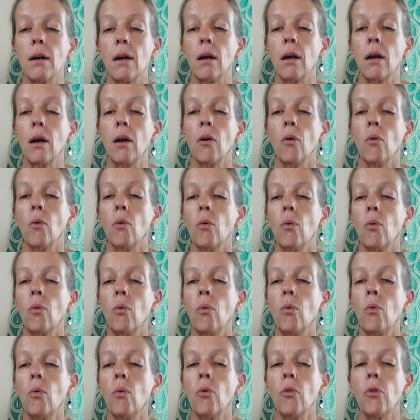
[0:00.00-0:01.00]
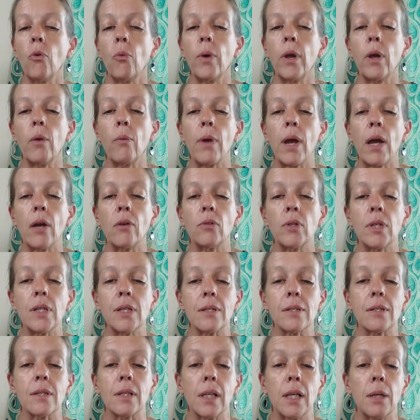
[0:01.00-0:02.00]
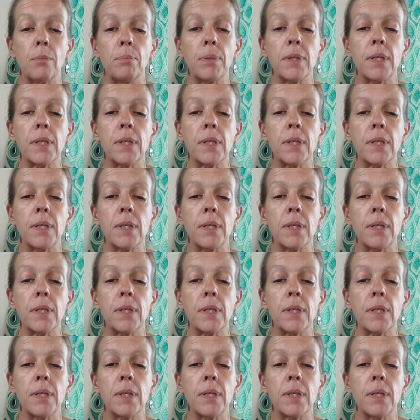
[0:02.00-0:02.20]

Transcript: all the way around his lips.